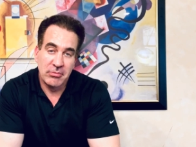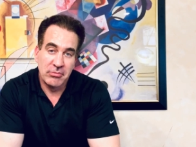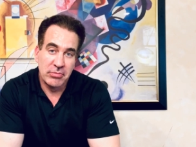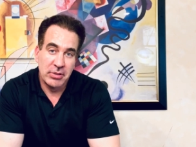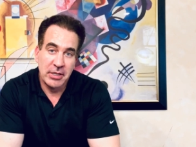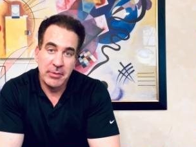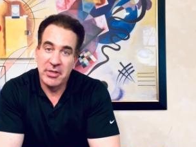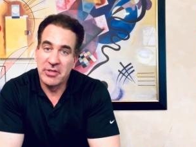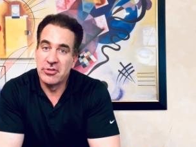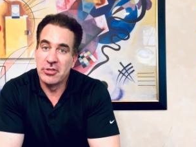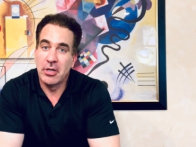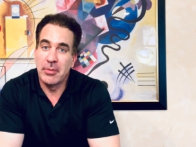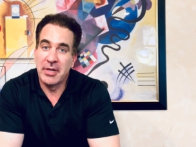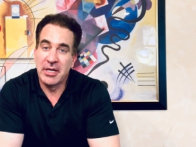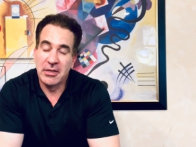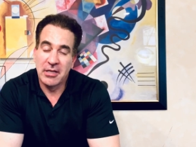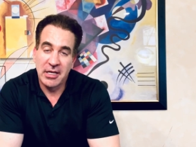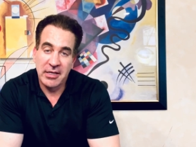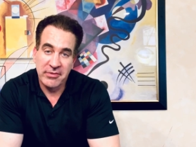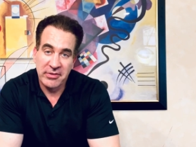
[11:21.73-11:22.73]
pretty much all my
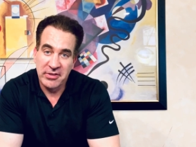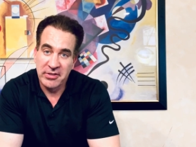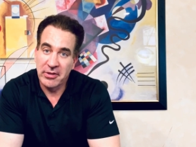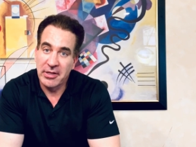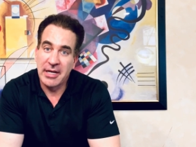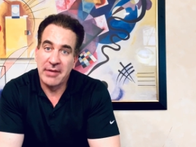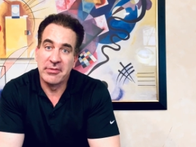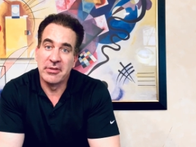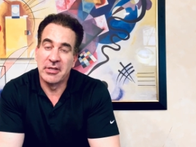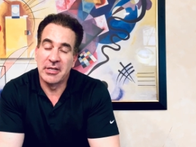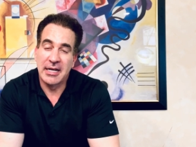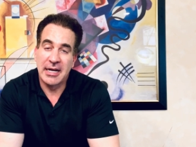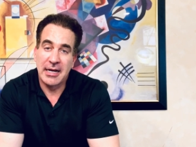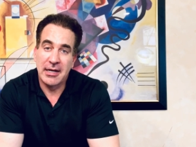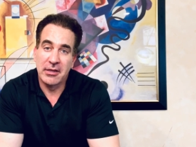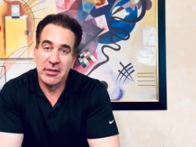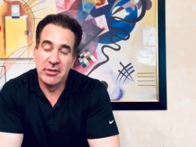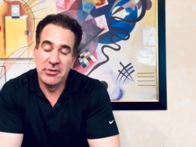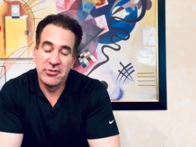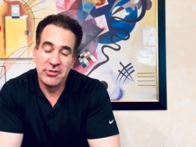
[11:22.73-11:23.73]
life until after
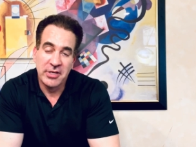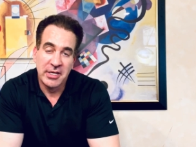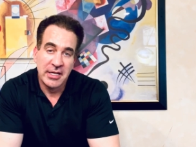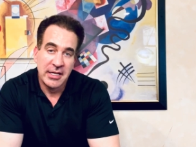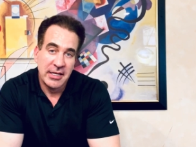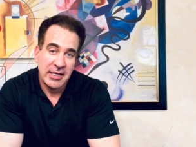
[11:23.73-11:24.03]
college,